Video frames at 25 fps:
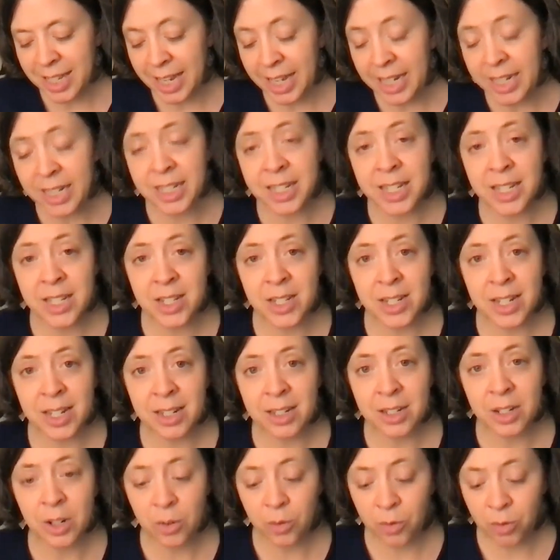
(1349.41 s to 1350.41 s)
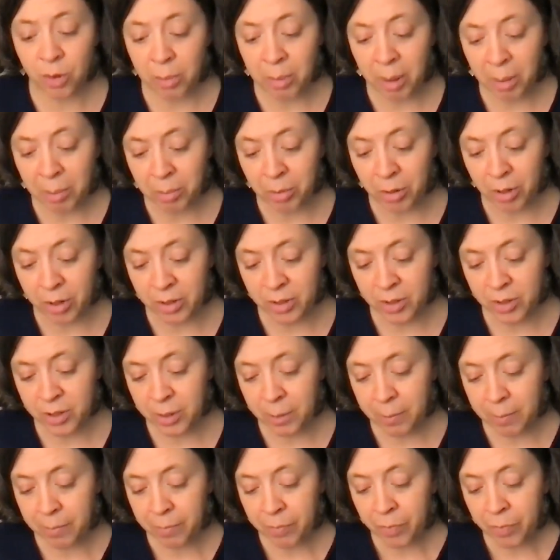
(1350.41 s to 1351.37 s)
in distinct remembrance.